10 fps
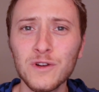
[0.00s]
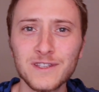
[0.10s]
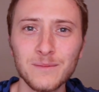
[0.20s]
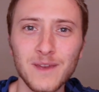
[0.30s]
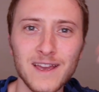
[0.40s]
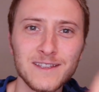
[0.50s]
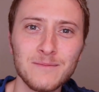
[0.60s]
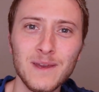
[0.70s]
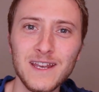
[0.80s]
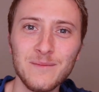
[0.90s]
What's up, guys?
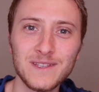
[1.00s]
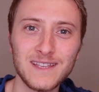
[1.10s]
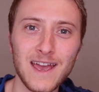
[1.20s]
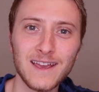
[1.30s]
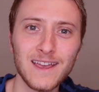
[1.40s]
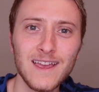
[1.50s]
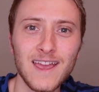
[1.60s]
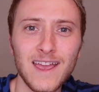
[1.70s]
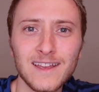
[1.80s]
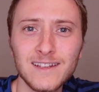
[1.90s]
My name is Zach,
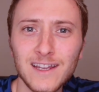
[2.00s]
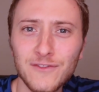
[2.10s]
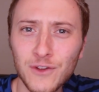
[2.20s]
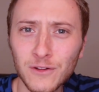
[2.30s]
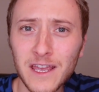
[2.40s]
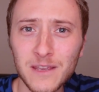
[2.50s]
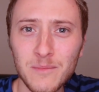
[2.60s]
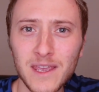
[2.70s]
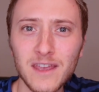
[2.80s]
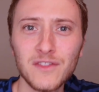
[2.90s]
and if you're like
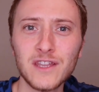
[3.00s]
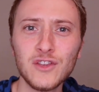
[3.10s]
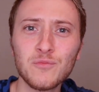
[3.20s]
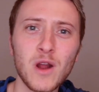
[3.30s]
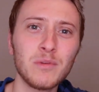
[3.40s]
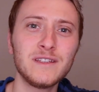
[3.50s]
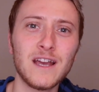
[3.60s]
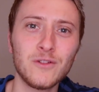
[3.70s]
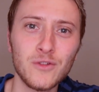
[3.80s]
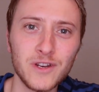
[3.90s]
me, then you probably
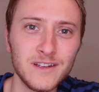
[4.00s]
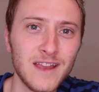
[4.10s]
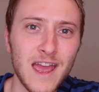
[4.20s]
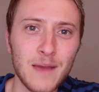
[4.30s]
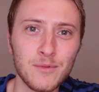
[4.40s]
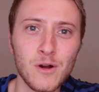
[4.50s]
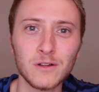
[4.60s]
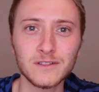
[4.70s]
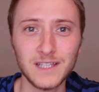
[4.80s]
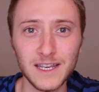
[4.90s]
downloaded an app
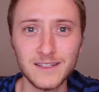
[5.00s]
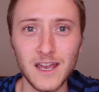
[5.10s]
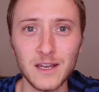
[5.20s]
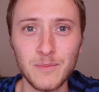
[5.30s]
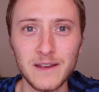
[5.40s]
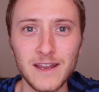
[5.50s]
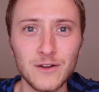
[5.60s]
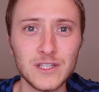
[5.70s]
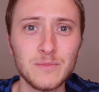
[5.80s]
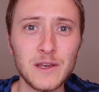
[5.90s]
called TikTok by now,
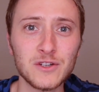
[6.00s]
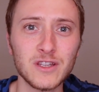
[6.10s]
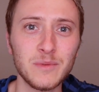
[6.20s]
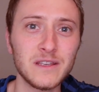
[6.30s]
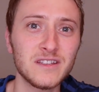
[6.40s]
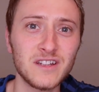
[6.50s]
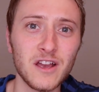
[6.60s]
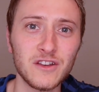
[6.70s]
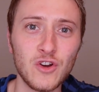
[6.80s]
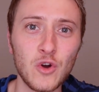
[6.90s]
especially being
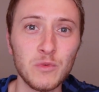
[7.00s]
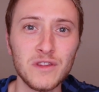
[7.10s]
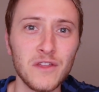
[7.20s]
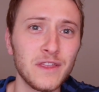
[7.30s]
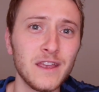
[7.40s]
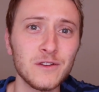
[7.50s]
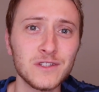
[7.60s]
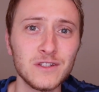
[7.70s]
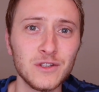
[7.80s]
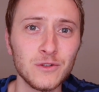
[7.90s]
stuck at home with nothing else
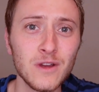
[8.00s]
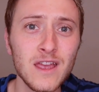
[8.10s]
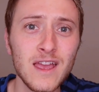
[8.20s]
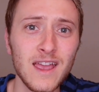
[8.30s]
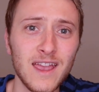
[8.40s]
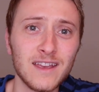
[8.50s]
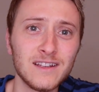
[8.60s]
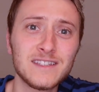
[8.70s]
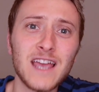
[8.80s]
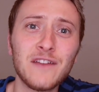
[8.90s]
to do. And
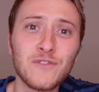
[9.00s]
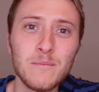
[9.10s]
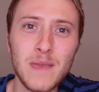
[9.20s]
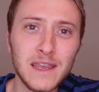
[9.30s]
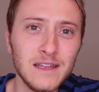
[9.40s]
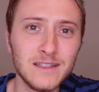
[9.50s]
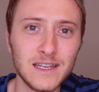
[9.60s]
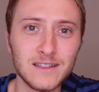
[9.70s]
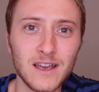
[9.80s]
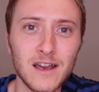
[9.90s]
aside from making
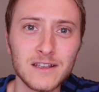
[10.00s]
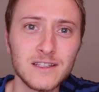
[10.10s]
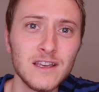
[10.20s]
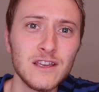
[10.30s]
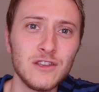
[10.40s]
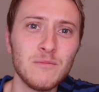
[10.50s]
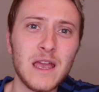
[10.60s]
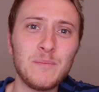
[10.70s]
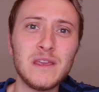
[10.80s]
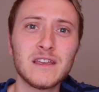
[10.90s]
TikToks, you
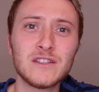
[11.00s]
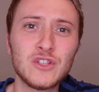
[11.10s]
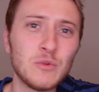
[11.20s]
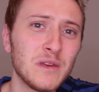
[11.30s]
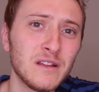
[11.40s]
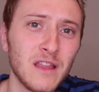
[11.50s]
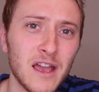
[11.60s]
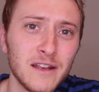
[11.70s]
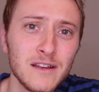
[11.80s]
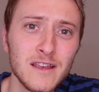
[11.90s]
might be consuming a
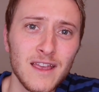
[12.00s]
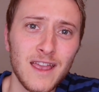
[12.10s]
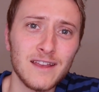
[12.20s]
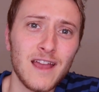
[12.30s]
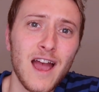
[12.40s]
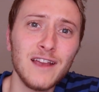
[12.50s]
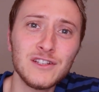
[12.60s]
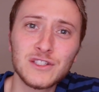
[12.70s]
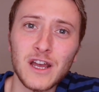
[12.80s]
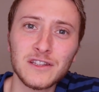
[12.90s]
lot. And I
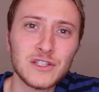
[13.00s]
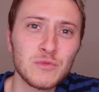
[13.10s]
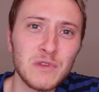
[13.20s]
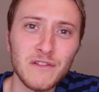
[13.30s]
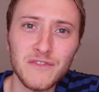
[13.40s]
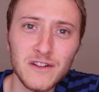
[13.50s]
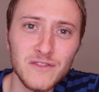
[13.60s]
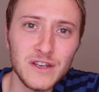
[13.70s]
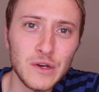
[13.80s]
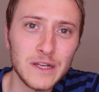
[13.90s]
just thought this would be a fun
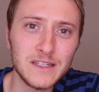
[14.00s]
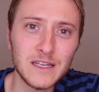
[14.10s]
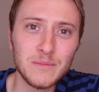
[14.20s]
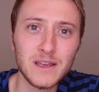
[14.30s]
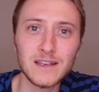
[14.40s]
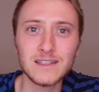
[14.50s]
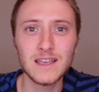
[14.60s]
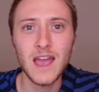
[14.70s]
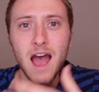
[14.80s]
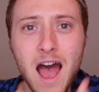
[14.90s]
video idea because
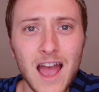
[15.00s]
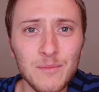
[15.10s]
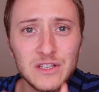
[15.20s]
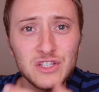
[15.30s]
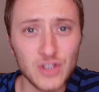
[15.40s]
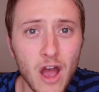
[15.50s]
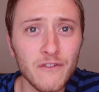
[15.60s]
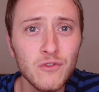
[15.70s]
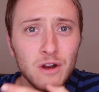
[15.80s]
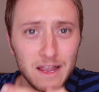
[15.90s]
I'm a
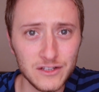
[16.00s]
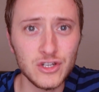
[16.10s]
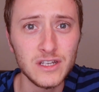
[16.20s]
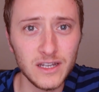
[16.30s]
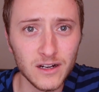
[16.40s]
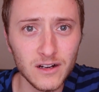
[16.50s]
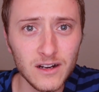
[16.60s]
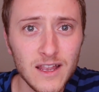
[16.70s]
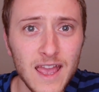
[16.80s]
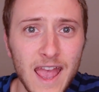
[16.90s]
software
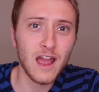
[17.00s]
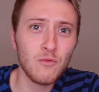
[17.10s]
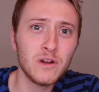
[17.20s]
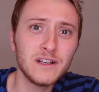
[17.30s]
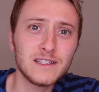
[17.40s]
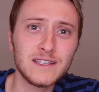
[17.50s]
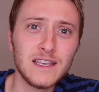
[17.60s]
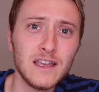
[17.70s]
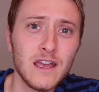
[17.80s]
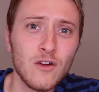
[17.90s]
engineer. I wanted to
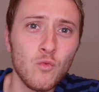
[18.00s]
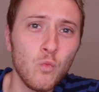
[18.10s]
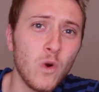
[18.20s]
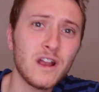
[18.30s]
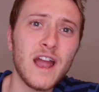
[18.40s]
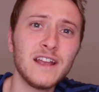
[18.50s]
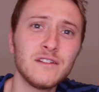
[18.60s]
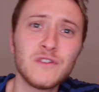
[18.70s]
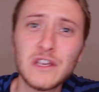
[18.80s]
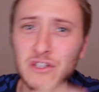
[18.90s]
see what kind
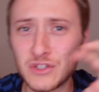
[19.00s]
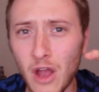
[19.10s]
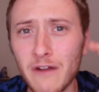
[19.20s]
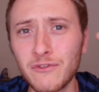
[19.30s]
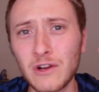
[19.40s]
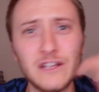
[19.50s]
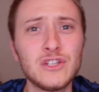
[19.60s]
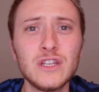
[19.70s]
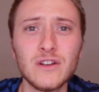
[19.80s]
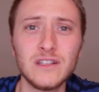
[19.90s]
of software
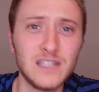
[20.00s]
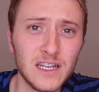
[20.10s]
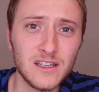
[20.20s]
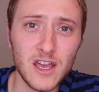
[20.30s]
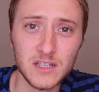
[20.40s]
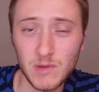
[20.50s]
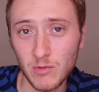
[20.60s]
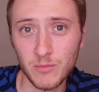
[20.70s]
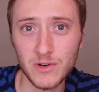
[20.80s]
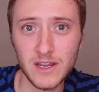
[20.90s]
engineering TikToks
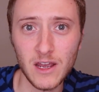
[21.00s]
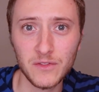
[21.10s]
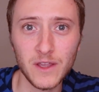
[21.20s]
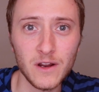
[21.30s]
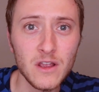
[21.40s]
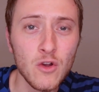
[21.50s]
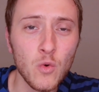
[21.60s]
people are putting out there.